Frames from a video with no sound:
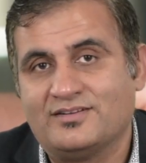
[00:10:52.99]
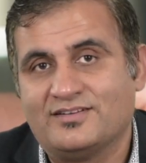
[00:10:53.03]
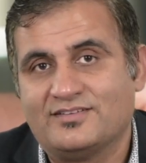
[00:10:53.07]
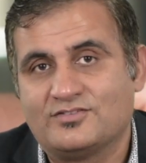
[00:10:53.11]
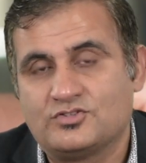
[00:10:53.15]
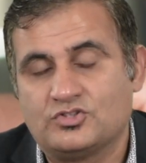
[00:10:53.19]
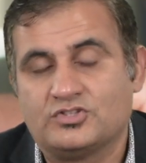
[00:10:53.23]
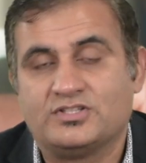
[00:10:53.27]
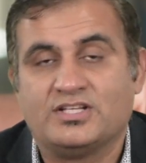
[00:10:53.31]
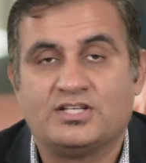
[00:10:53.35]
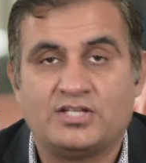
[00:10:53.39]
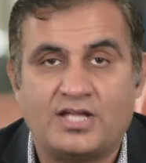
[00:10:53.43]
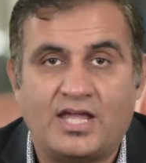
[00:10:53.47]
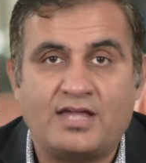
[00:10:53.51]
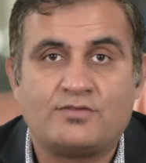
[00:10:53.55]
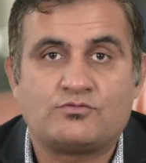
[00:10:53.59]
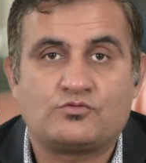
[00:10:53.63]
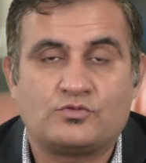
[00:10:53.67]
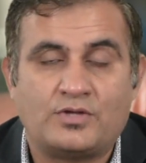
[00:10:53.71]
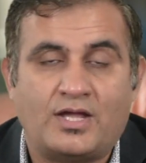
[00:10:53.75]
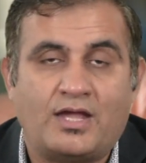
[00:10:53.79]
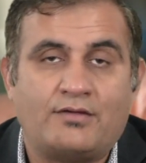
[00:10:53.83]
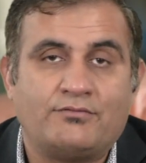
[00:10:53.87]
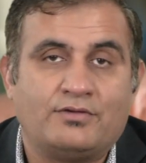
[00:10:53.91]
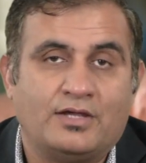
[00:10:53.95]
So they have to
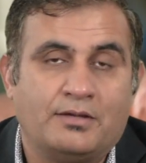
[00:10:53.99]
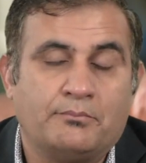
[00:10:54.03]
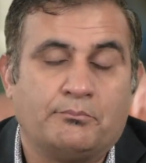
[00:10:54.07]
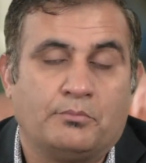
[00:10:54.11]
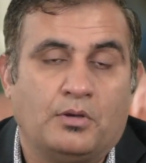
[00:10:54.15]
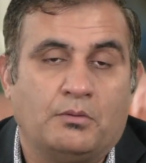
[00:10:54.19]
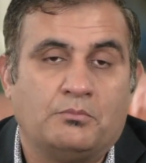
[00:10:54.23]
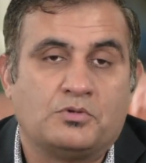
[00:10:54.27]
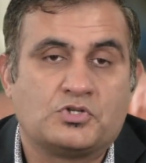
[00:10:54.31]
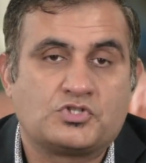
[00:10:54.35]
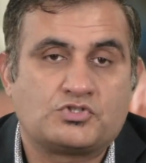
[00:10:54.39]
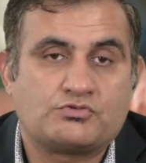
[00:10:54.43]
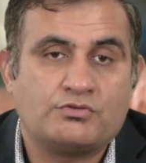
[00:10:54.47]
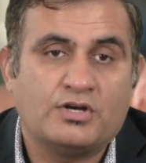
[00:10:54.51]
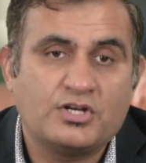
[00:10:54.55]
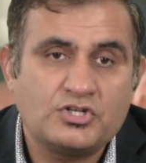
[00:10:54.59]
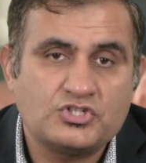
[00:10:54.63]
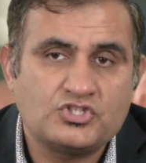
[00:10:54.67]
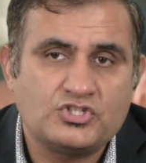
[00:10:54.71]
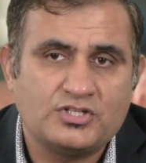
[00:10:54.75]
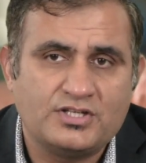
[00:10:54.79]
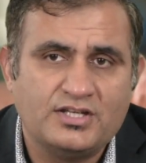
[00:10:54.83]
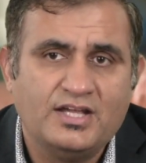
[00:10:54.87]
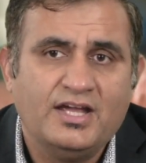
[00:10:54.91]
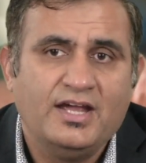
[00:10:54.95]
have employment
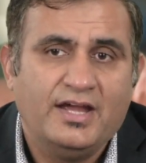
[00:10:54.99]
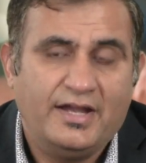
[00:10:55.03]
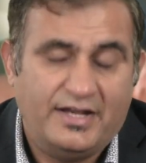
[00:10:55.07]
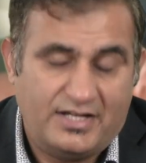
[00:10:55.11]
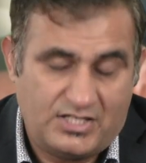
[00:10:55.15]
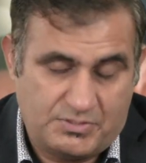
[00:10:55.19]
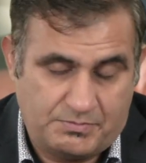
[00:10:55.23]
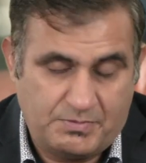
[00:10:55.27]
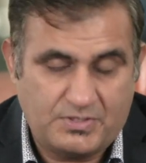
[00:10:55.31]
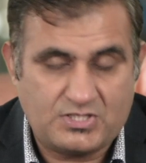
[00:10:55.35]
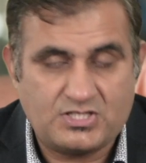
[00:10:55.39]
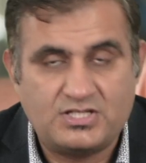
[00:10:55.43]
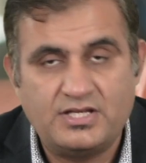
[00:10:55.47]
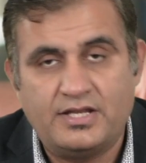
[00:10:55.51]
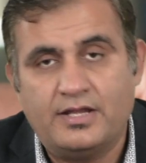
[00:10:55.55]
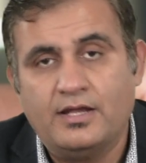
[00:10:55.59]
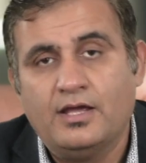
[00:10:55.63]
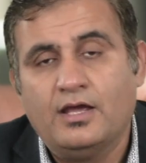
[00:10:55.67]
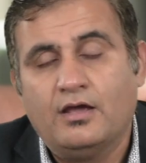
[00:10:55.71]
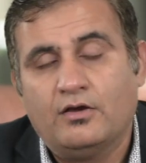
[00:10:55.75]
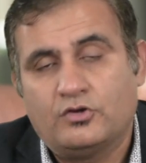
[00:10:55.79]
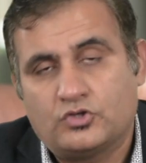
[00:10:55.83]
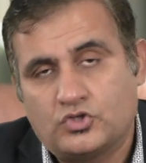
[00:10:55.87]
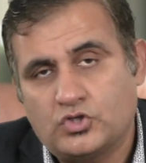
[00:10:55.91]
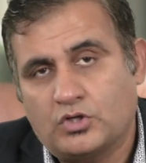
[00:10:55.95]
strategy, and especially
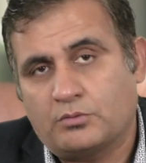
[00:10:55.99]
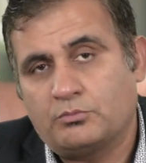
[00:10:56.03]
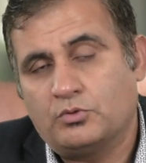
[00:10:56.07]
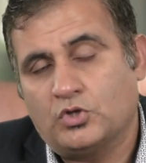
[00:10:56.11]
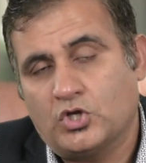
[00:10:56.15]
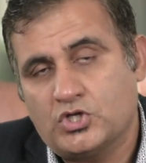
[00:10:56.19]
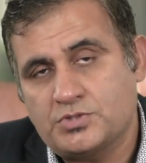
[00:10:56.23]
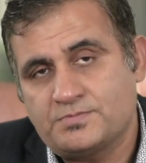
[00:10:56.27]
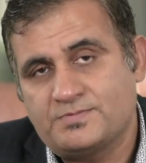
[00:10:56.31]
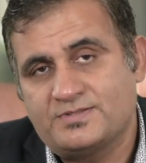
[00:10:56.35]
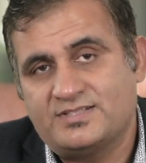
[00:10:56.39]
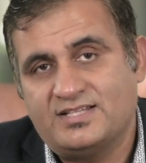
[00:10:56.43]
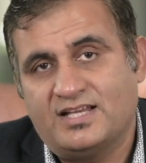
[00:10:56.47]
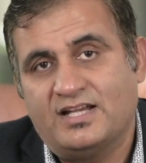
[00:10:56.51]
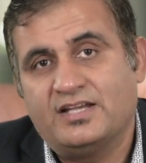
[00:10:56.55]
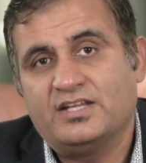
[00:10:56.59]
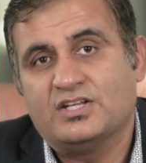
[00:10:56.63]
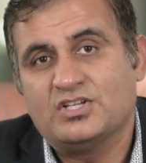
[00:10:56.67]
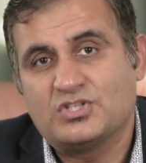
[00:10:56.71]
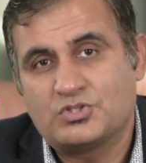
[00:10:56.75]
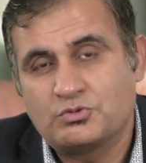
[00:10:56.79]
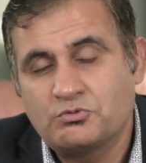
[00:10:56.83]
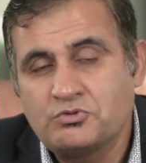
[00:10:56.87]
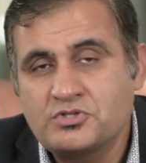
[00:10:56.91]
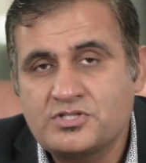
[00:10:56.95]
talk about hospitality
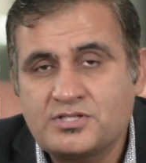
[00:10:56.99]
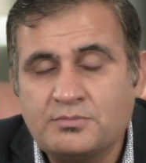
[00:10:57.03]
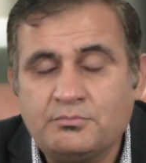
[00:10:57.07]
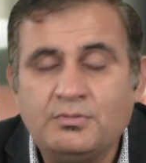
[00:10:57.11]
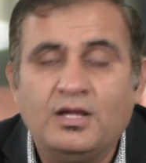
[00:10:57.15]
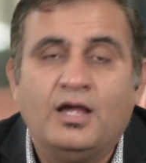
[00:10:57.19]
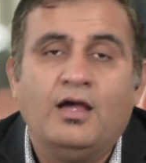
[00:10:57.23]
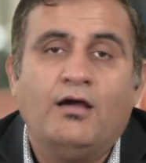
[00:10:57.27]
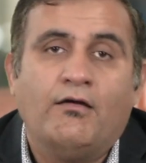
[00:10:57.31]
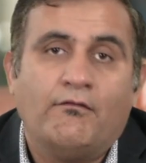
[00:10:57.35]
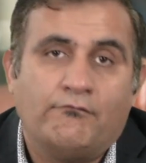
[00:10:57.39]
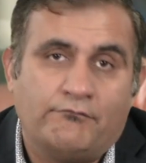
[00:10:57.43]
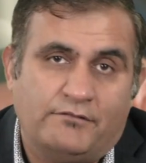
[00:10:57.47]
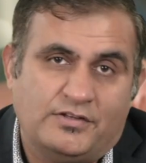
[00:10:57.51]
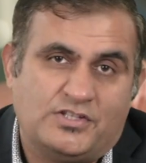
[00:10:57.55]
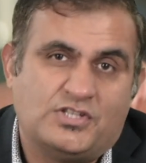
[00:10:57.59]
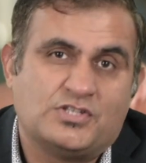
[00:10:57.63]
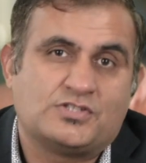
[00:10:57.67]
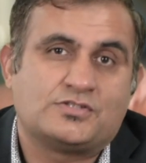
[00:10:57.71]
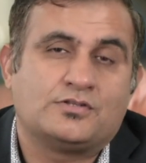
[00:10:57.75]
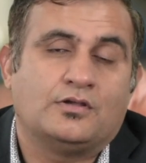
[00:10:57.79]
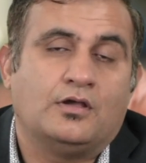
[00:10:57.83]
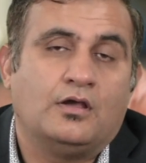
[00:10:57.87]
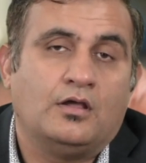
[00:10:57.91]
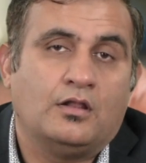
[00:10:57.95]
and tourism, which
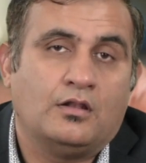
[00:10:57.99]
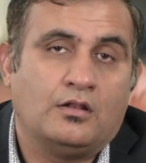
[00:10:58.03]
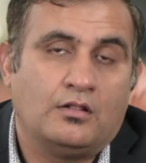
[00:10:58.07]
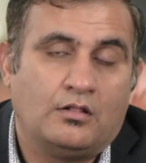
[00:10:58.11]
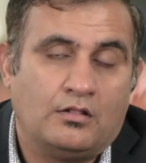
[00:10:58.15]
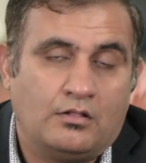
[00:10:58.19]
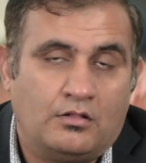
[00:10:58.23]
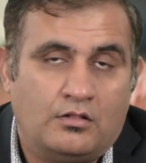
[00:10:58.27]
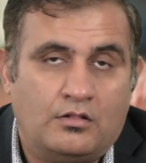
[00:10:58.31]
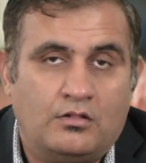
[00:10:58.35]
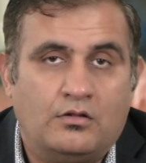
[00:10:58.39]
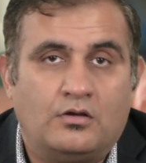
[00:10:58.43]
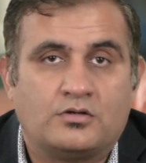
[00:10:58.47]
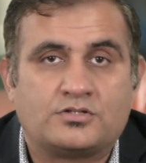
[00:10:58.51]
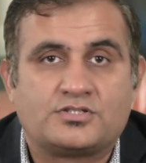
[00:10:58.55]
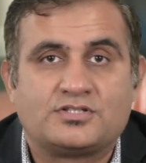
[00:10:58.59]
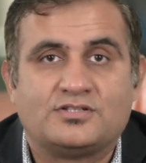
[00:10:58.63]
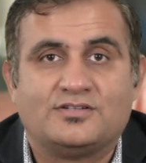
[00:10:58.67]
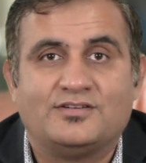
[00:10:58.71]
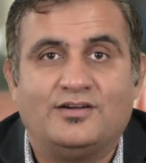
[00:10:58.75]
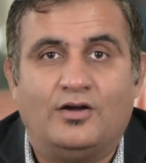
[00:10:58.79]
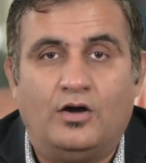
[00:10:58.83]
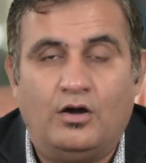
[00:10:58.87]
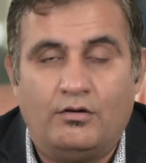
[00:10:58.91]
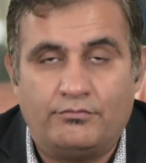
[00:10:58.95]
is a lot
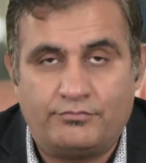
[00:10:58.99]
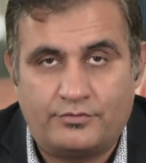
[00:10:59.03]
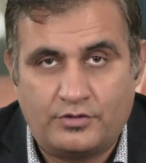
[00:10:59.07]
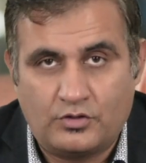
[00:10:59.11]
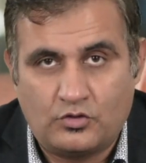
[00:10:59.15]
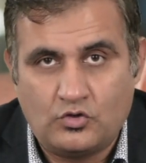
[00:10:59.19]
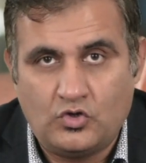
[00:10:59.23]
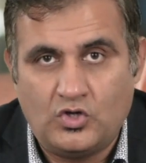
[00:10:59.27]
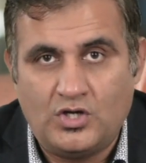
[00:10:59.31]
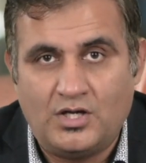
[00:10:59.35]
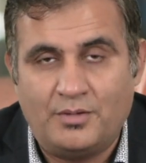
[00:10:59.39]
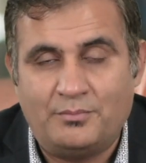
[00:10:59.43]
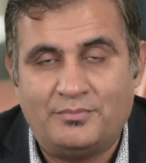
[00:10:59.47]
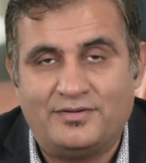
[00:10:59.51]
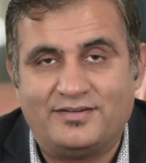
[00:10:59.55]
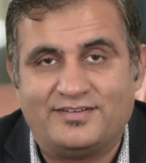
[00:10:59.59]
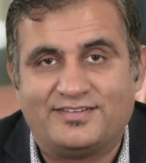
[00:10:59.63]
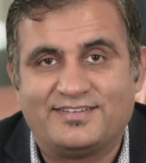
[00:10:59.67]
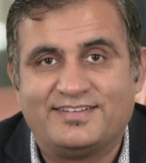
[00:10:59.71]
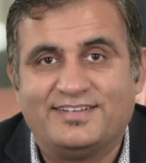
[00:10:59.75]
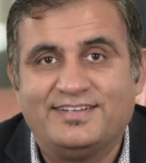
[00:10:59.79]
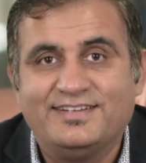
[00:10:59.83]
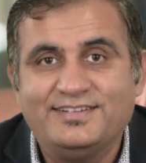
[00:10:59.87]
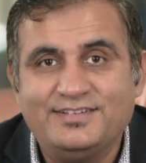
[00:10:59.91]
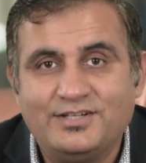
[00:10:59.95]
of requirement
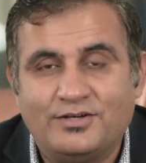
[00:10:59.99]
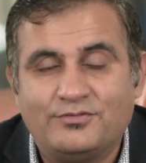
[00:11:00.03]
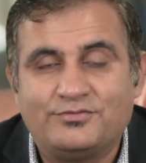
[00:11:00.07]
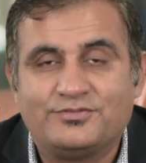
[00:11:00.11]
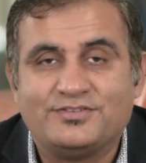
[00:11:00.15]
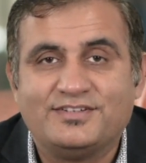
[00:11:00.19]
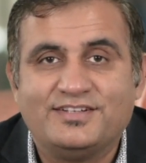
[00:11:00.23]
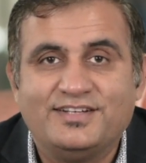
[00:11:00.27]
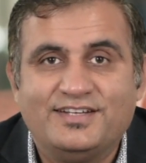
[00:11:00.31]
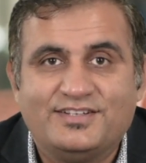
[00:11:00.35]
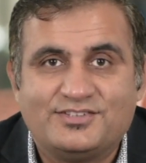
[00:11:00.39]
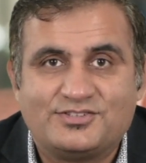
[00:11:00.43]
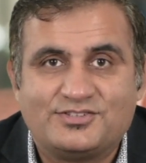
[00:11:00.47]
of. So